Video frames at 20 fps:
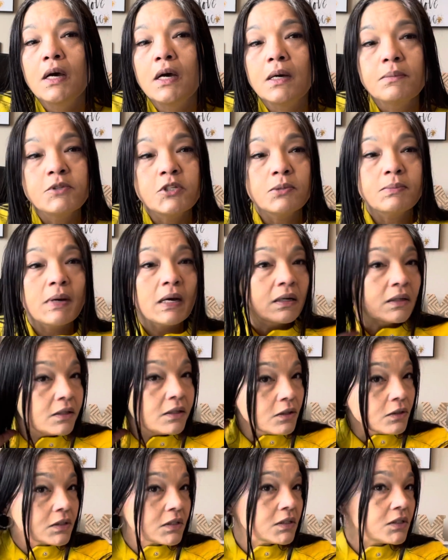to my
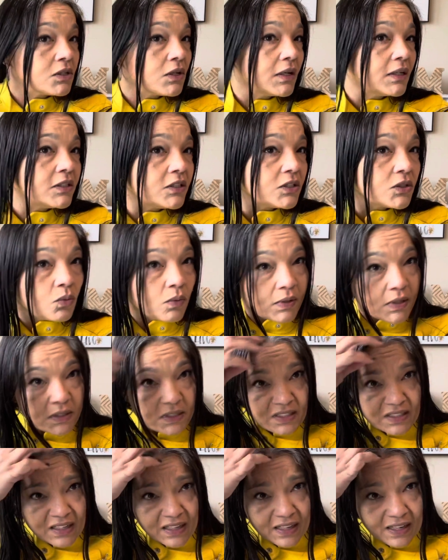closing. So I just wanted
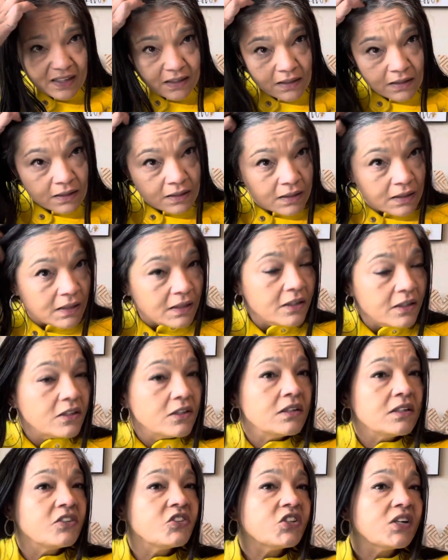to kind of
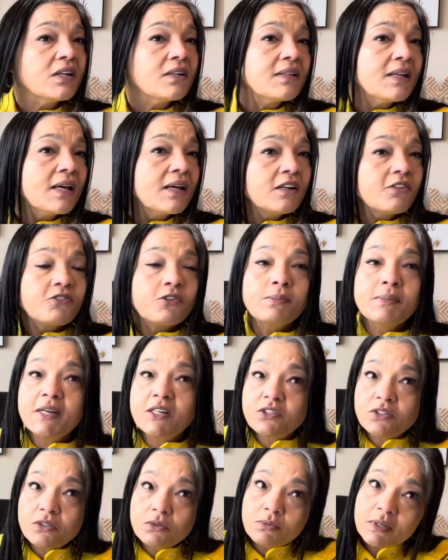share that
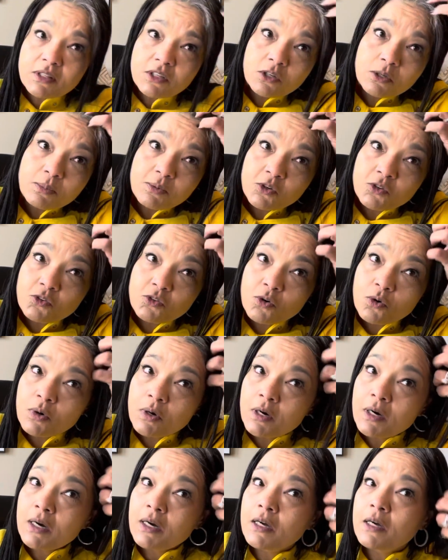information with you
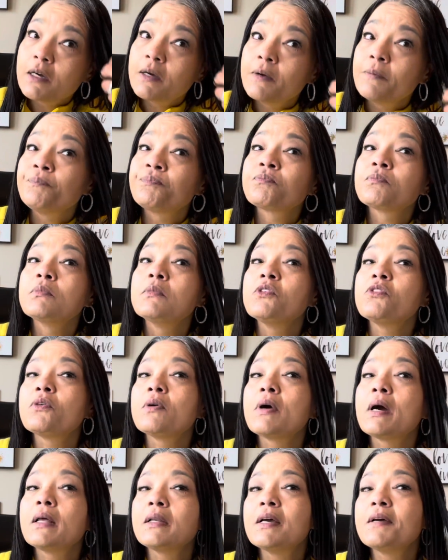before
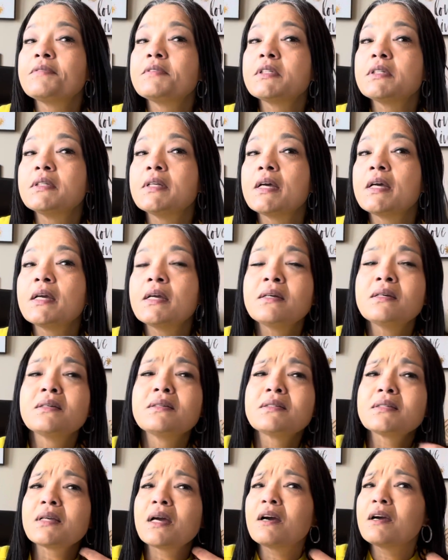I left today.
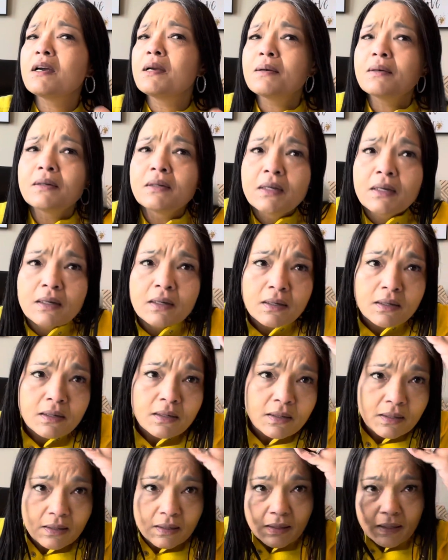Sorry,
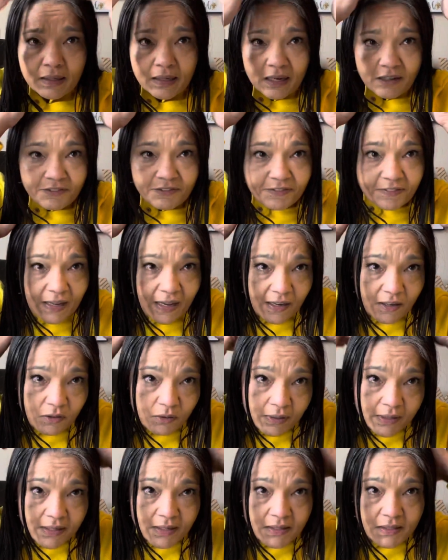I got
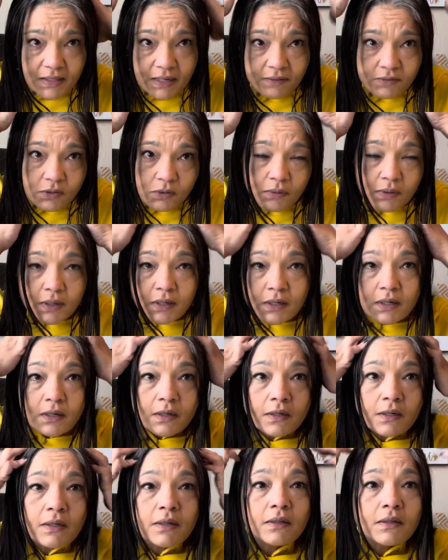flyaways everywhere.
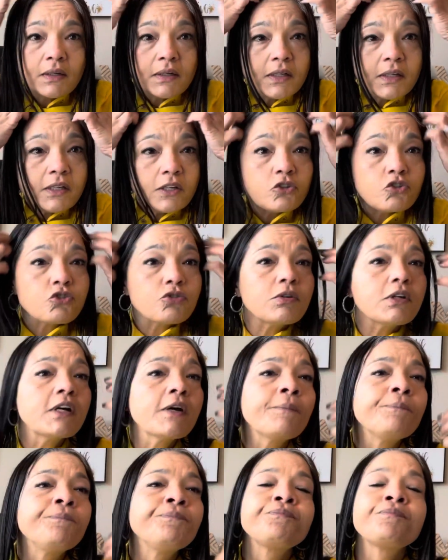I need a
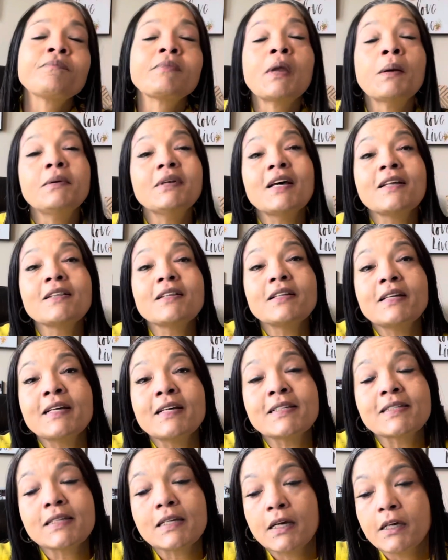trim.
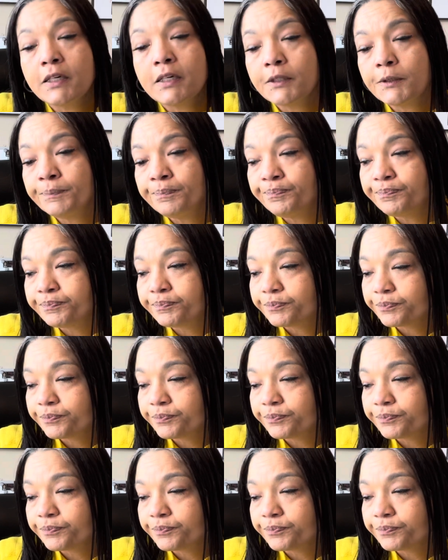Nonetheless, I'll